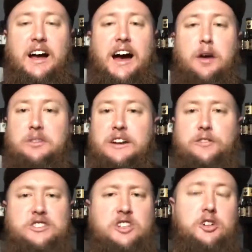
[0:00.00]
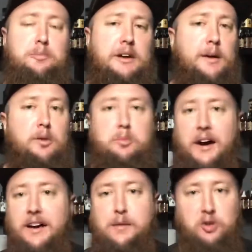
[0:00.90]
I would definitely start to pick up the
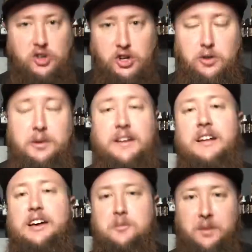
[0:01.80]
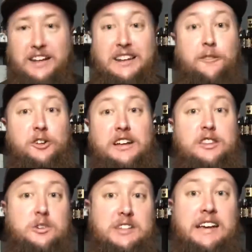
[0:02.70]
pineapple a little bit, but I definitely
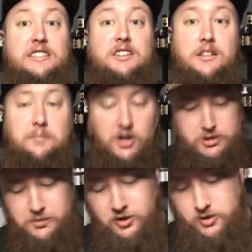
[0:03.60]
get those hints of the marshmallow and